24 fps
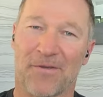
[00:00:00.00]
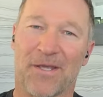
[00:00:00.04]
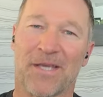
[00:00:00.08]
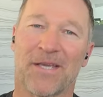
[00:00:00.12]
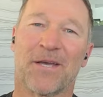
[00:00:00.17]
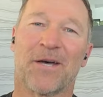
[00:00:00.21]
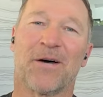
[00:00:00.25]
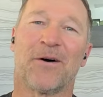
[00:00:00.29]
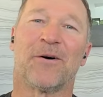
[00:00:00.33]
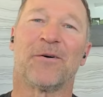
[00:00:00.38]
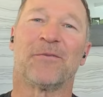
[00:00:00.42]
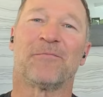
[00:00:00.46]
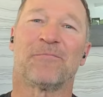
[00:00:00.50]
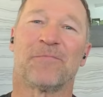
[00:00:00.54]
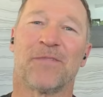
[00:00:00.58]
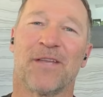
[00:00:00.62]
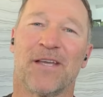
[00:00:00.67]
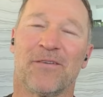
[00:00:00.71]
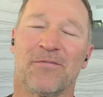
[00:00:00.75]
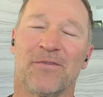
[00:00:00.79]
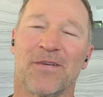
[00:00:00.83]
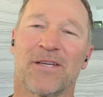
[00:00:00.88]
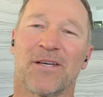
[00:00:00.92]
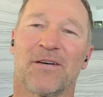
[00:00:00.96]
There we
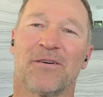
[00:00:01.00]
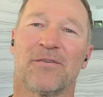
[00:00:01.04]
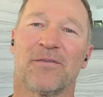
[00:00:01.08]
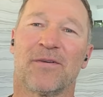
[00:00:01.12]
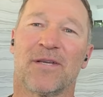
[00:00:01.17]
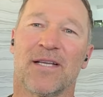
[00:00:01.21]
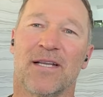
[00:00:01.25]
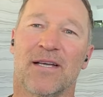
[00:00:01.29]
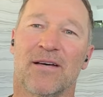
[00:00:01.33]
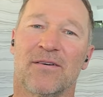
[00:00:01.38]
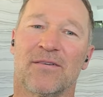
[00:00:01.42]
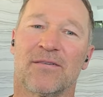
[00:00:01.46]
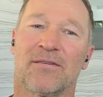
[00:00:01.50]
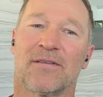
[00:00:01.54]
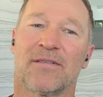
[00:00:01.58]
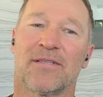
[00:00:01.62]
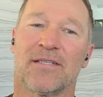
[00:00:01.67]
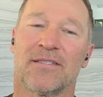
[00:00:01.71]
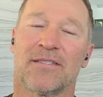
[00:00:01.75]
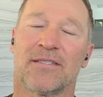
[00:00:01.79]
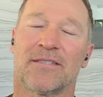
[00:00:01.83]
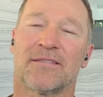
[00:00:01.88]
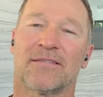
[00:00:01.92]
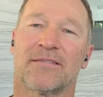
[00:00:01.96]
go. You
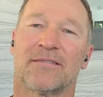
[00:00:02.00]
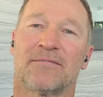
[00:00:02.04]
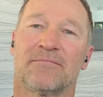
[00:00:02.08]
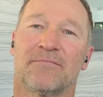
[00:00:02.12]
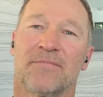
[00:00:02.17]
know,